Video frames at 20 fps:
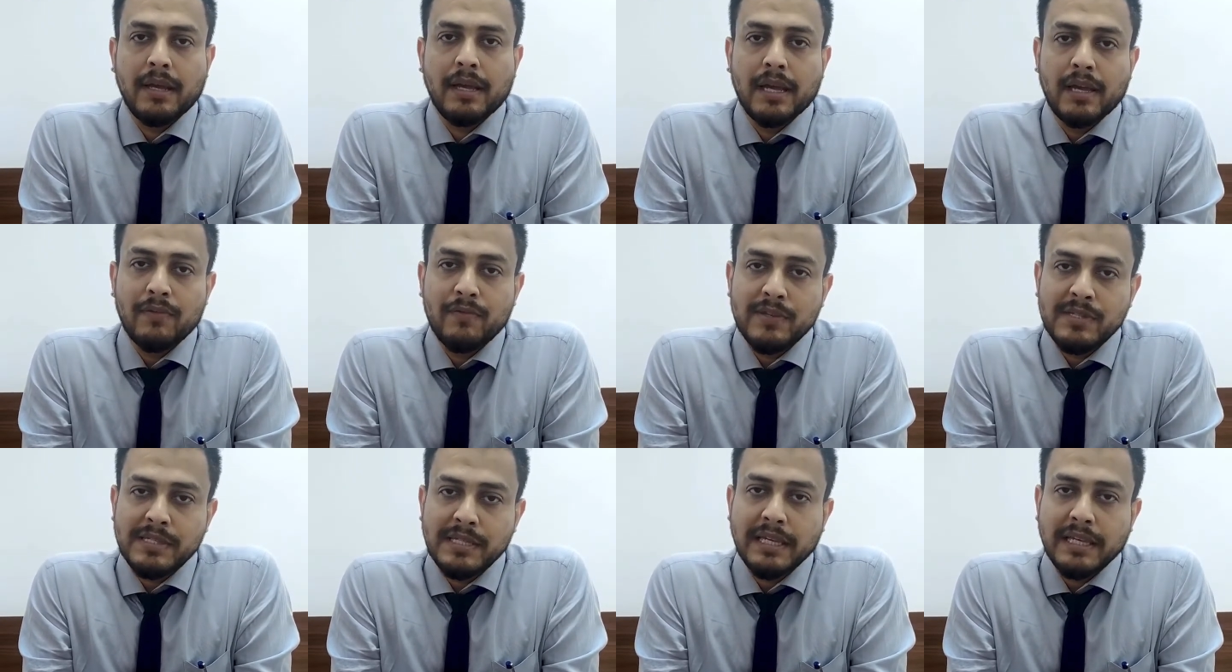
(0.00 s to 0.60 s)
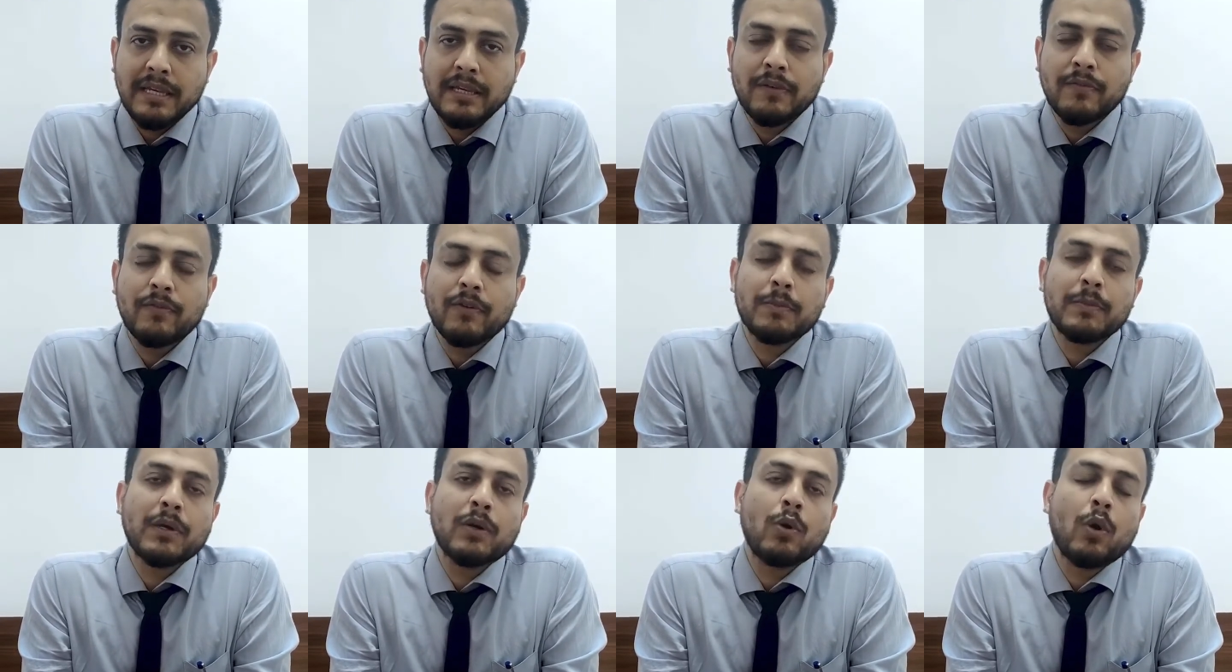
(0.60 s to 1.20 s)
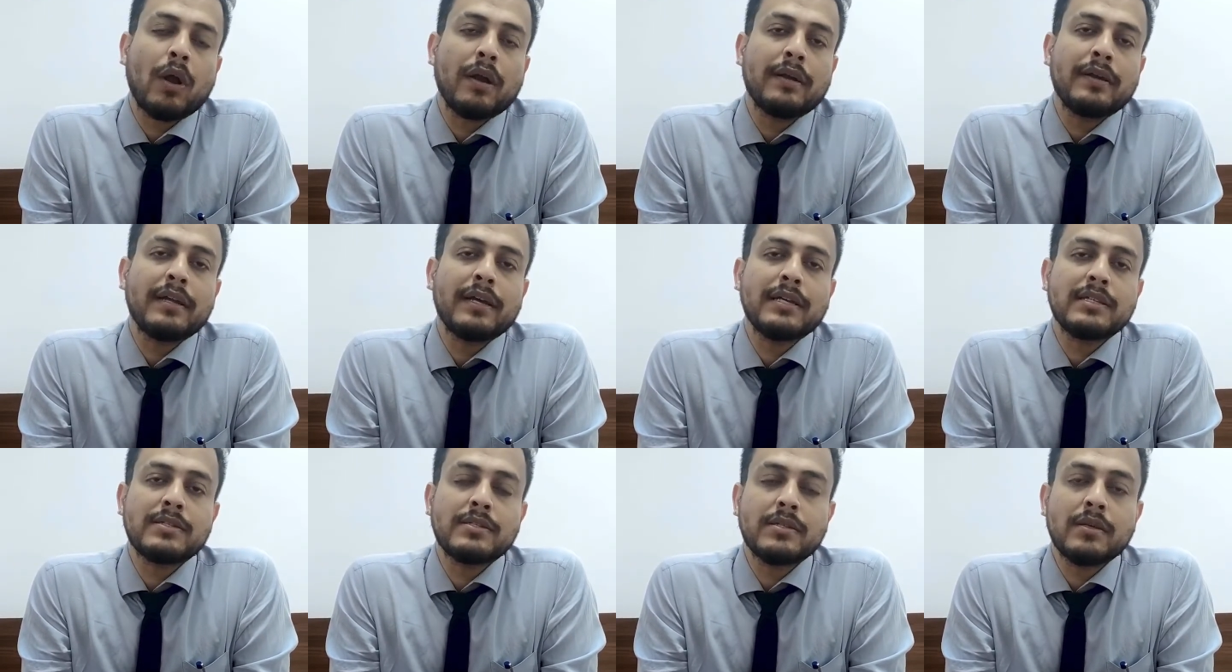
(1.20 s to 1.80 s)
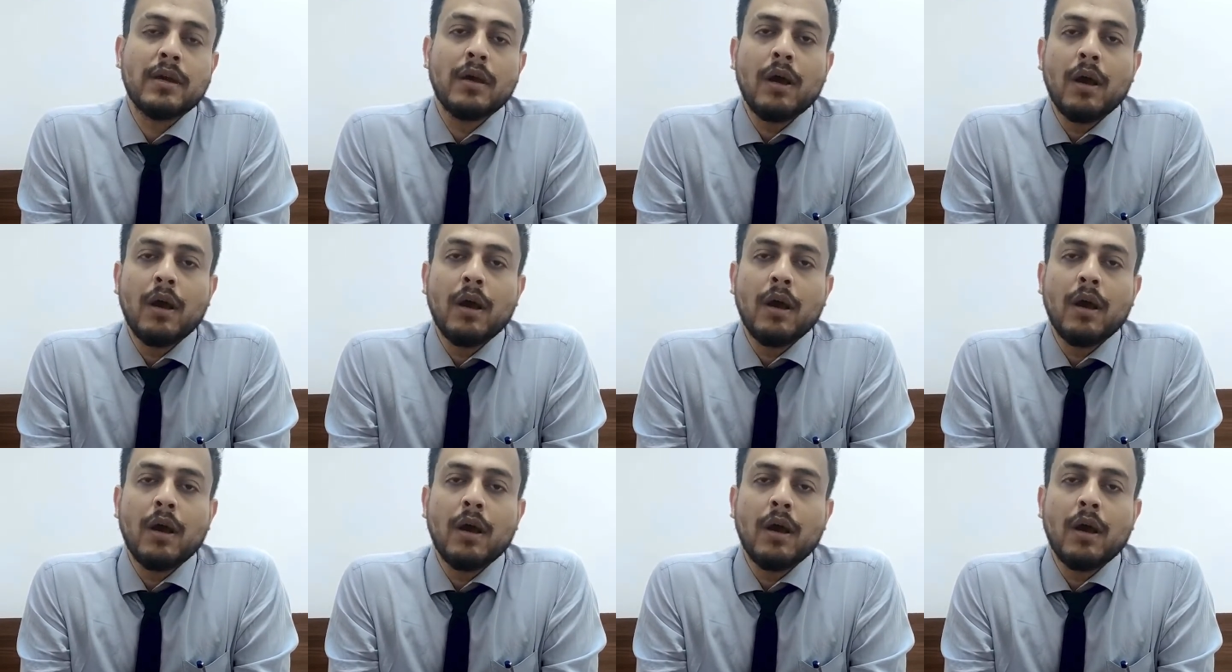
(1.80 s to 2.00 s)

If we see it from the context